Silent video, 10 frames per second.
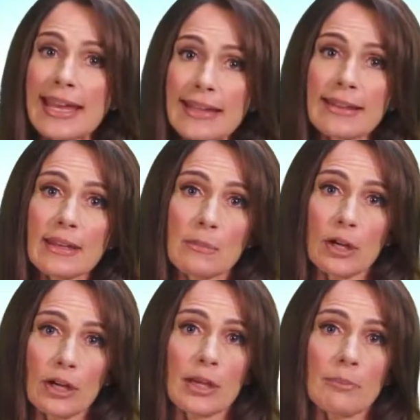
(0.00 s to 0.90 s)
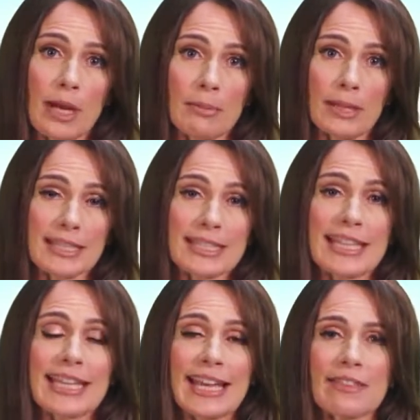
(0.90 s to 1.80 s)
and the American public
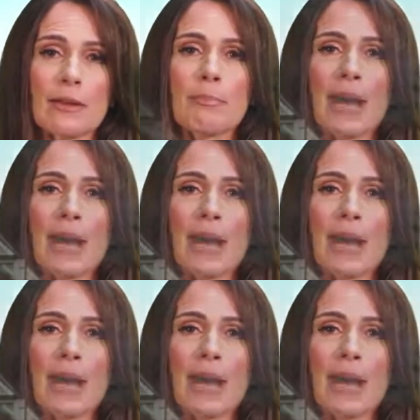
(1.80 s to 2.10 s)
to get the